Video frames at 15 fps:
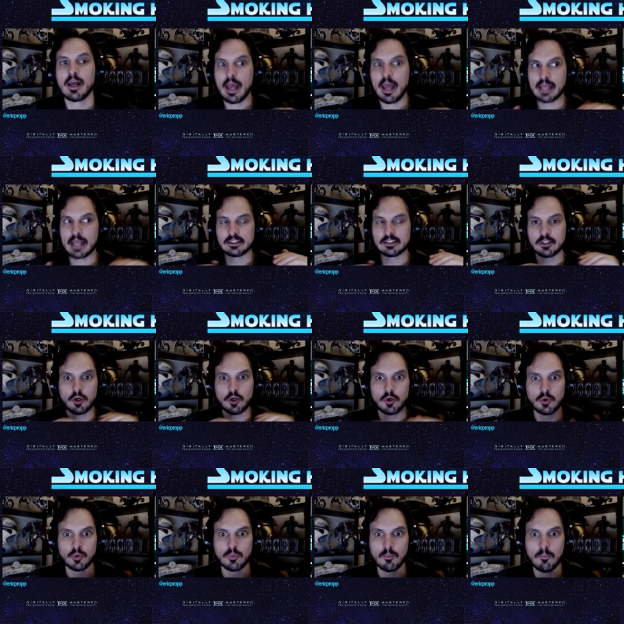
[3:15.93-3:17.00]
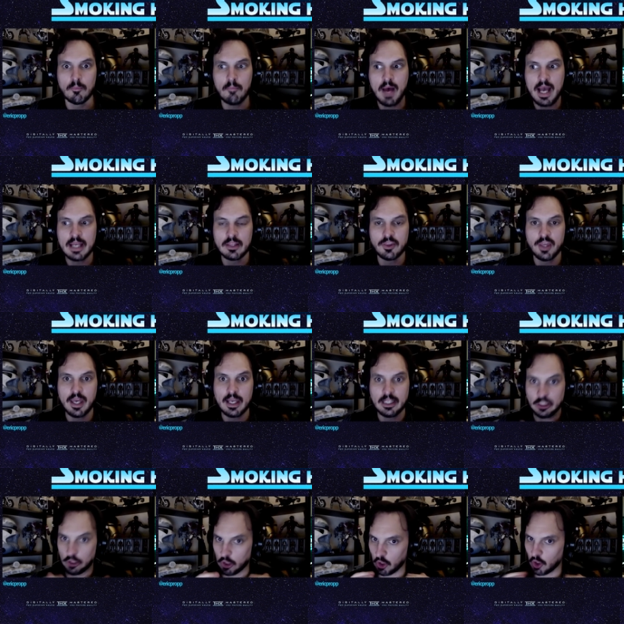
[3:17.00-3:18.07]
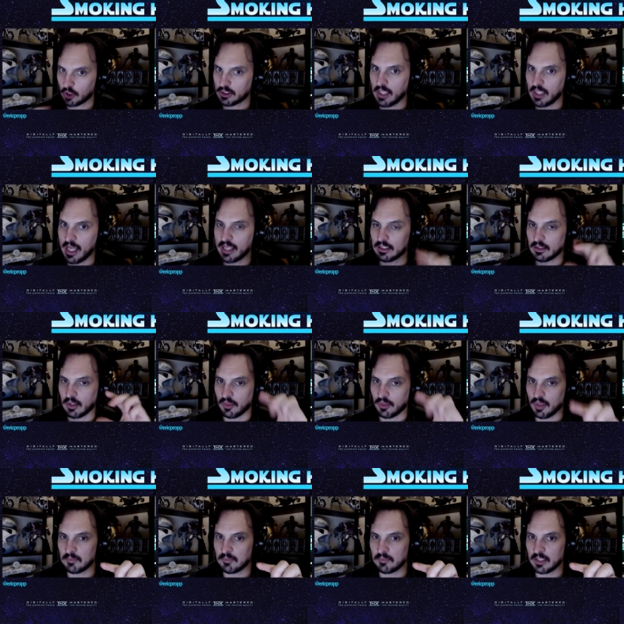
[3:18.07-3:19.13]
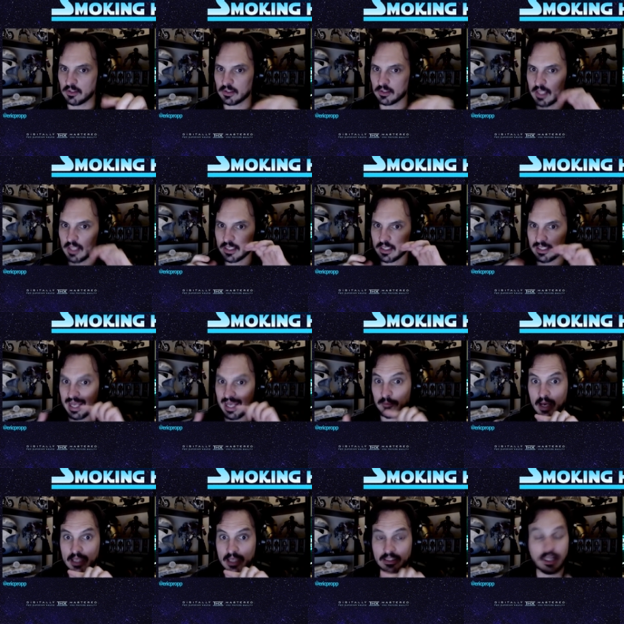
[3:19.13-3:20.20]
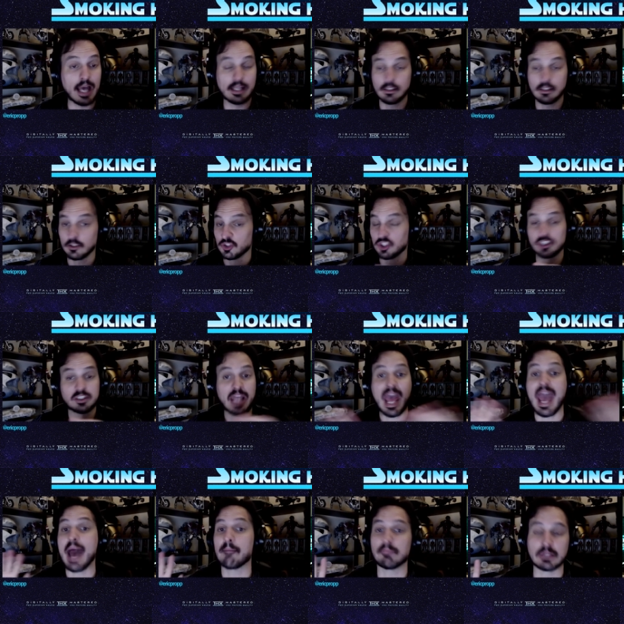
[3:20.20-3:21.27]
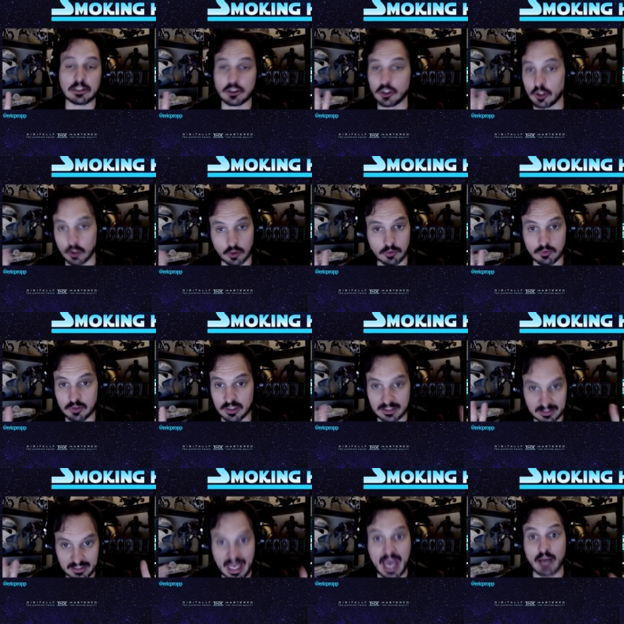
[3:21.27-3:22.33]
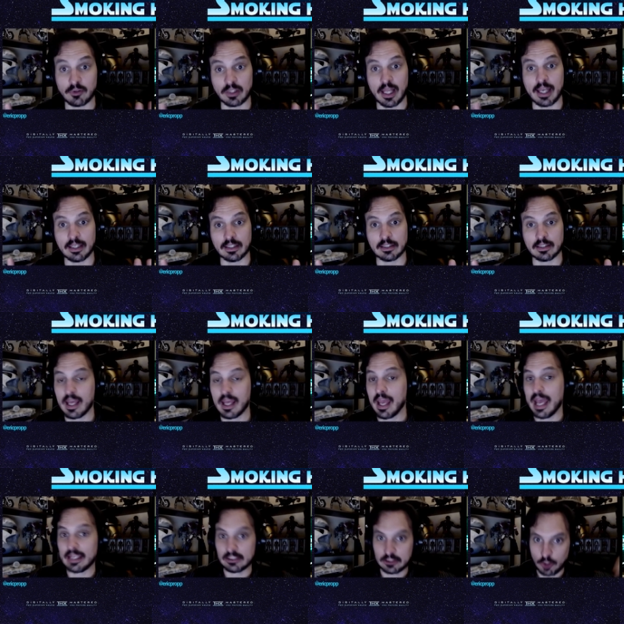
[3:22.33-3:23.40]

And so my thing looked like it, the thumbnail looked like it, and my title just happened to to sound like it. Mm-hmm. And mm.